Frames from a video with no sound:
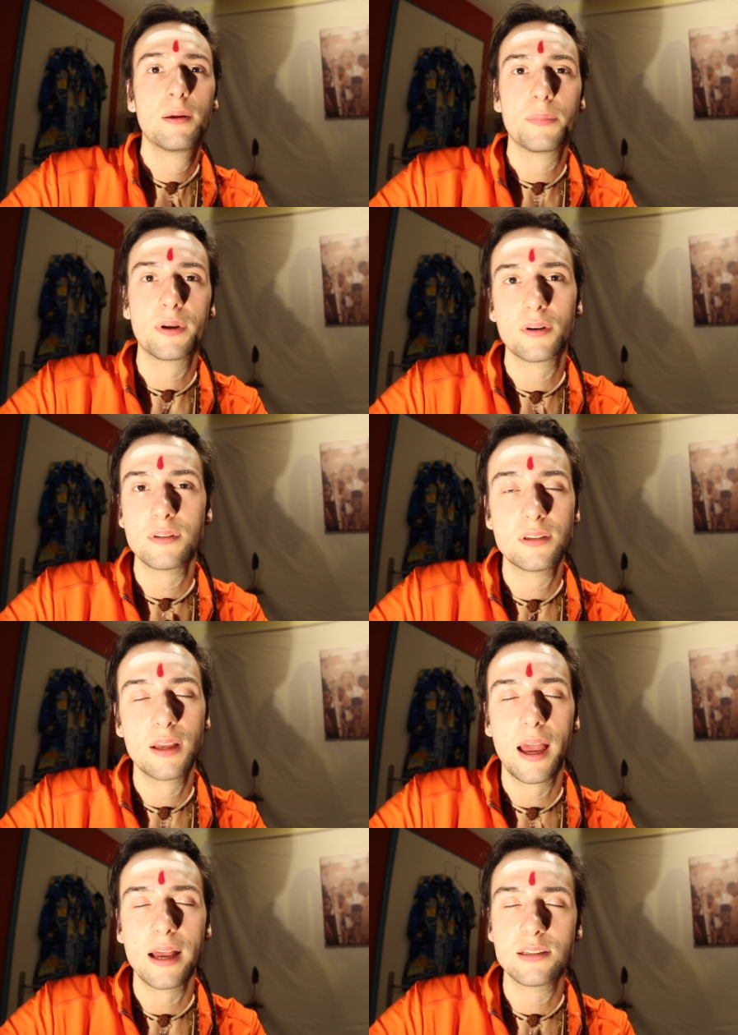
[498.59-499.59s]
because
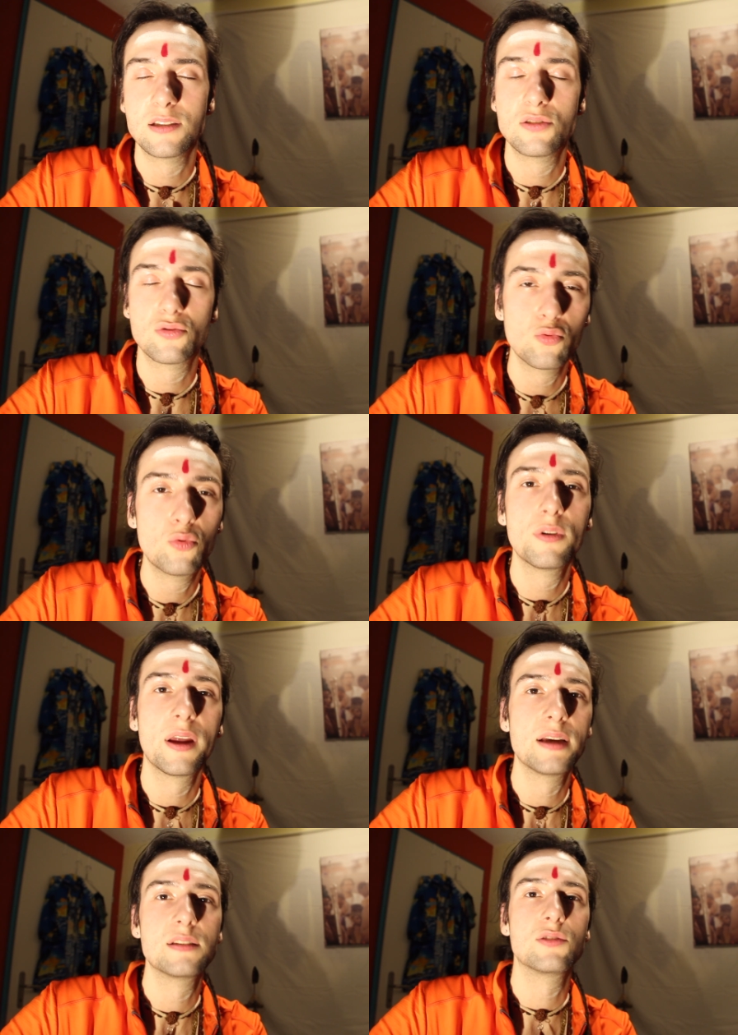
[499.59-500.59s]
as soon
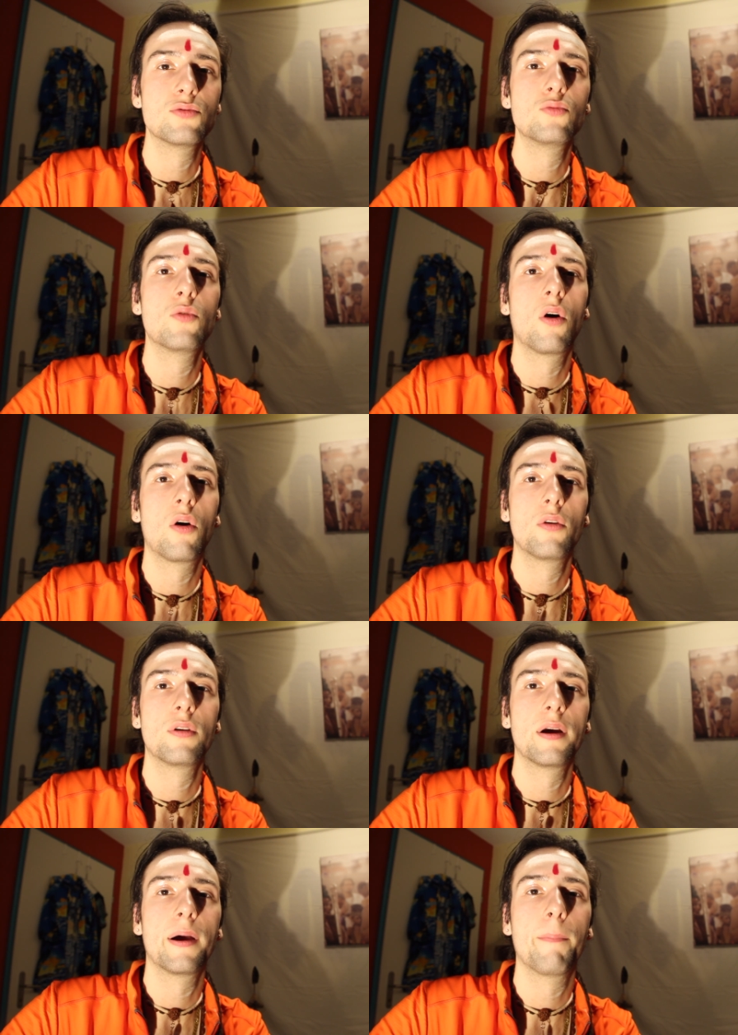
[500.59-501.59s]
as you
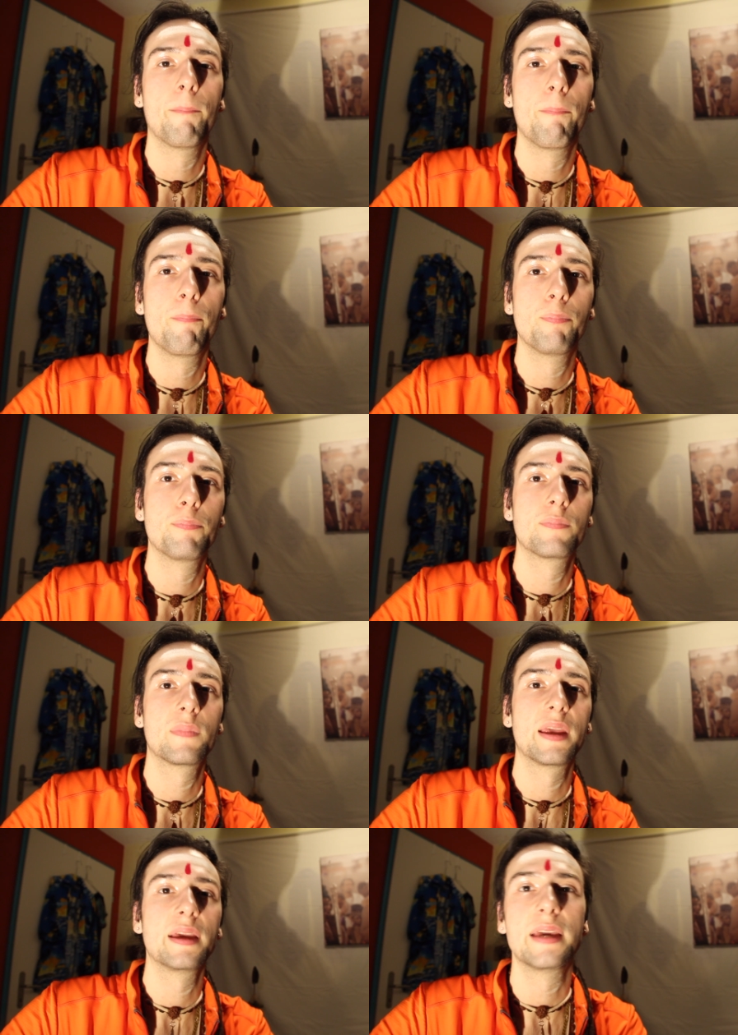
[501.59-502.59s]
are um,
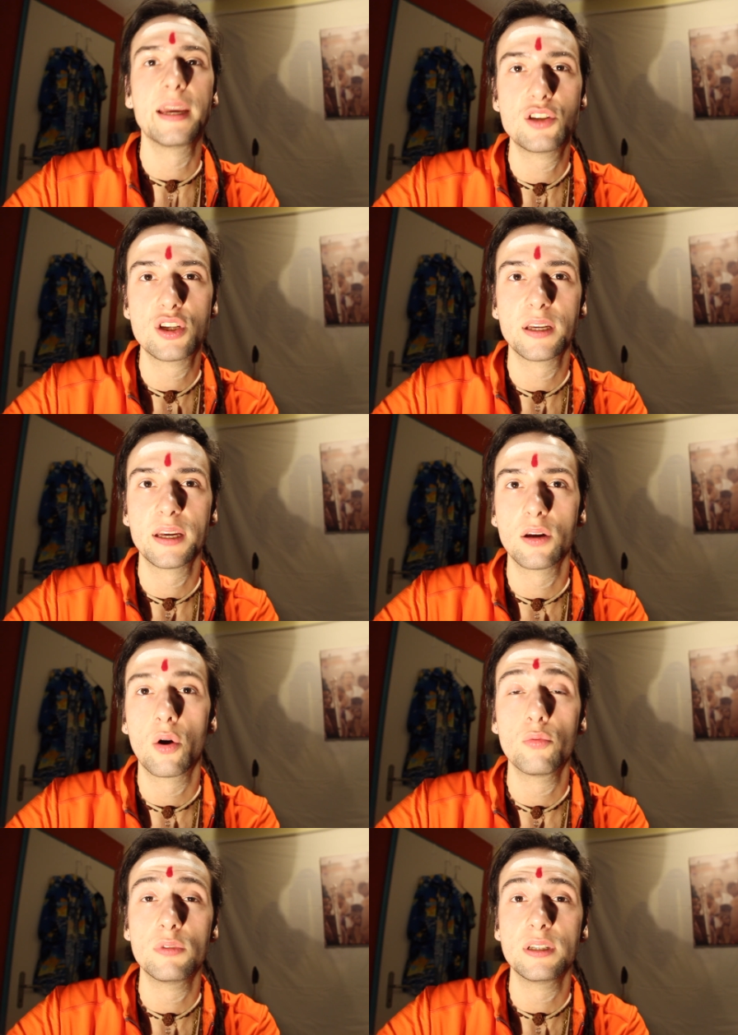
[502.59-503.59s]
engaging in
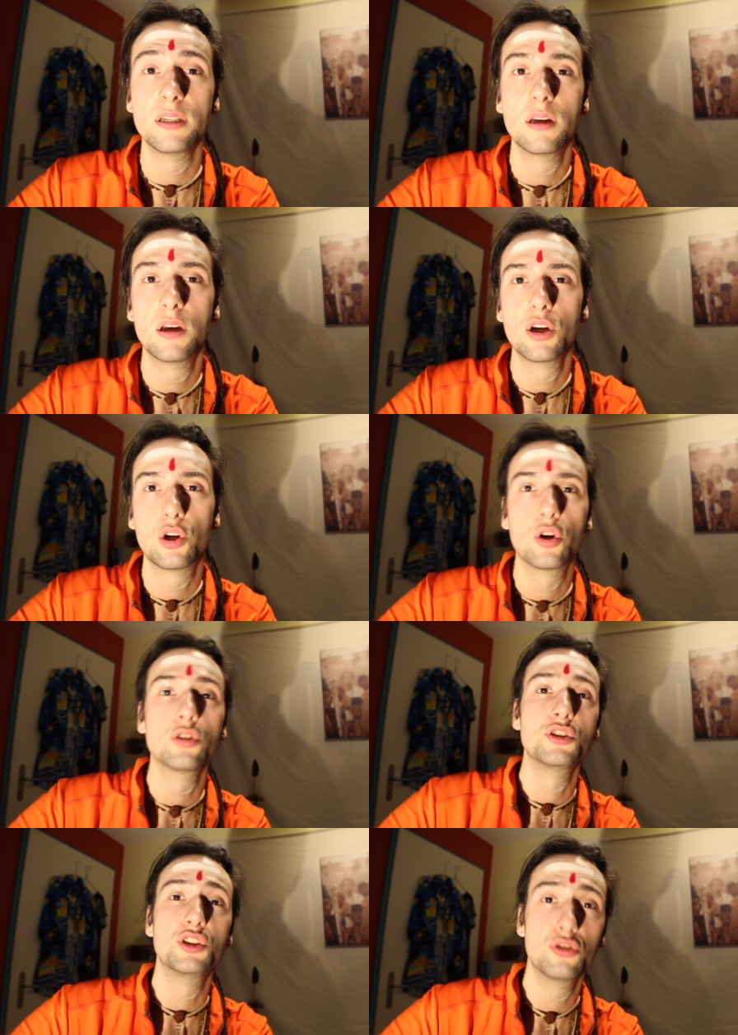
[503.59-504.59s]
only
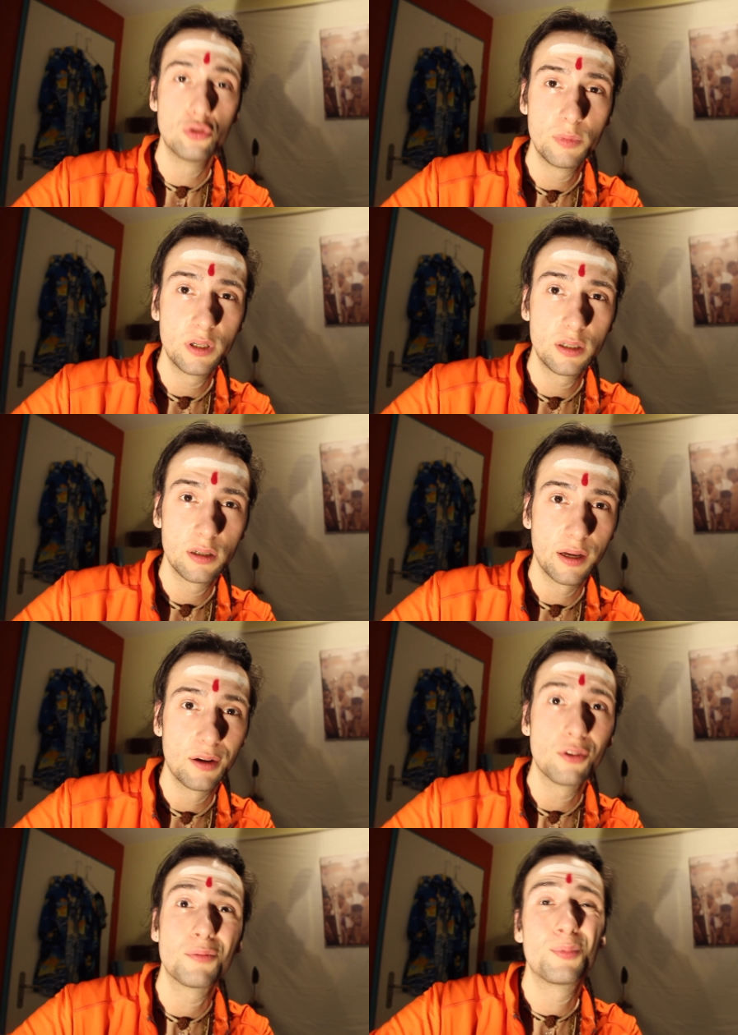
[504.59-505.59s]
consuming
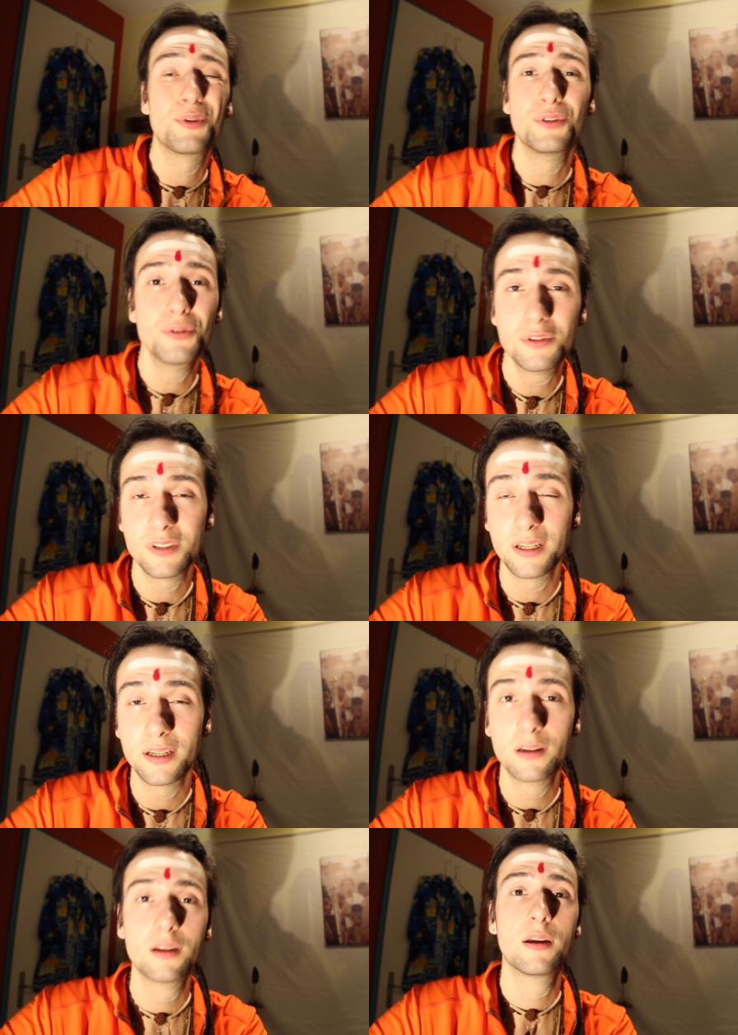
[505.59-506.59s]
and not producing
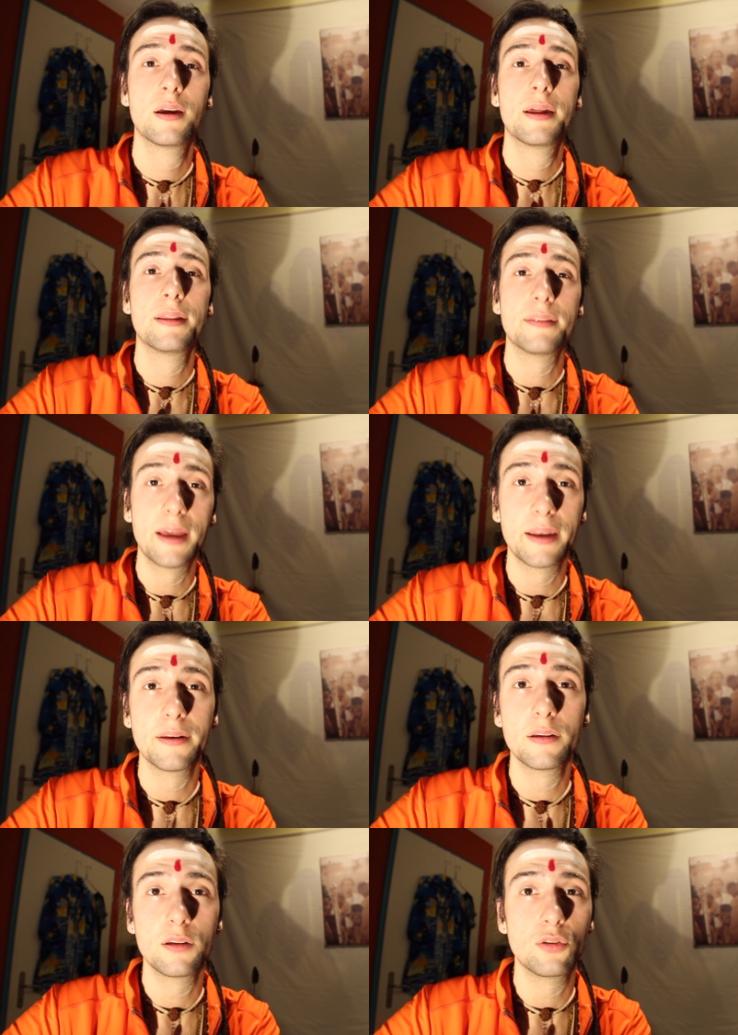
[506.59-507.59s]

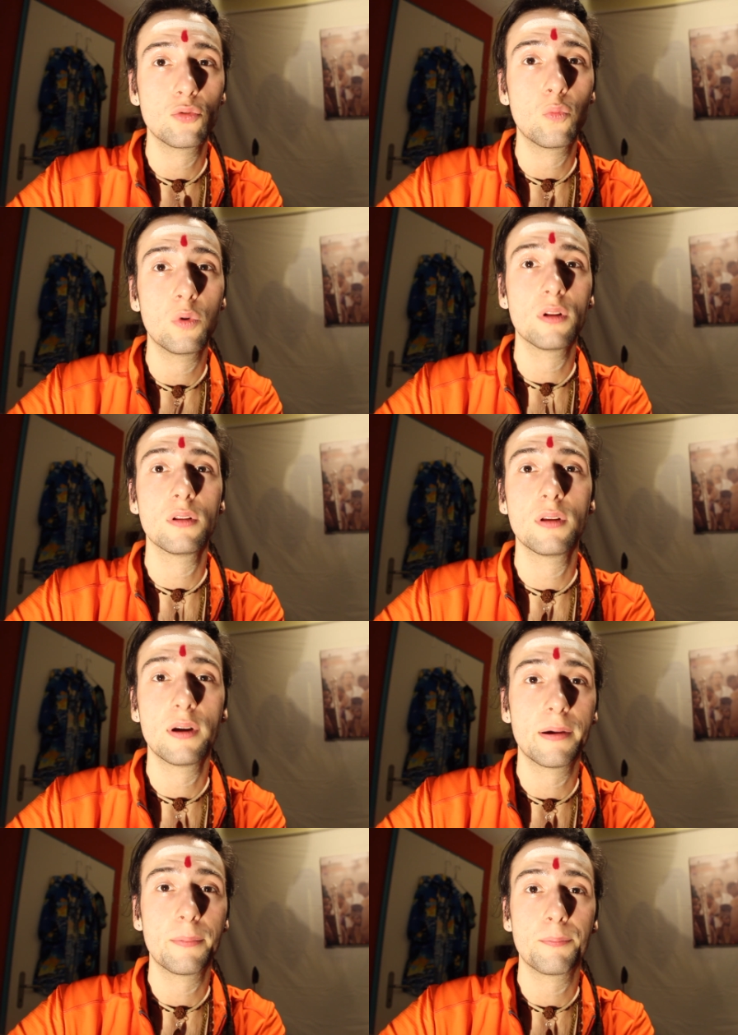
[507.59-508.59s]
then you will
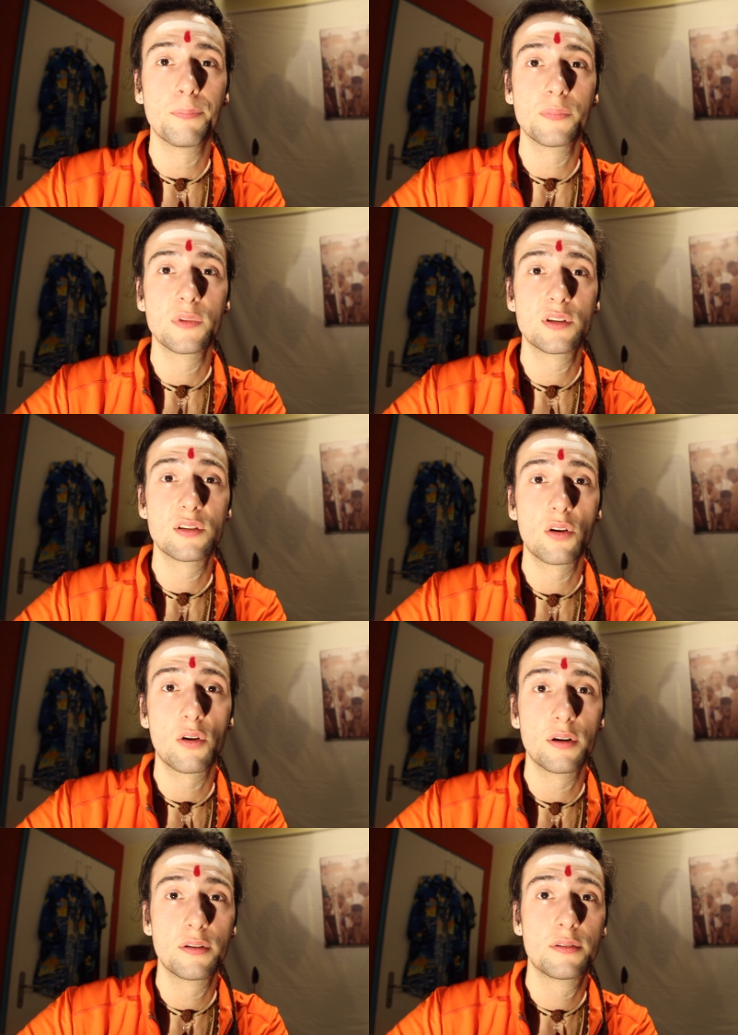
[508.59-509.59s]
um, start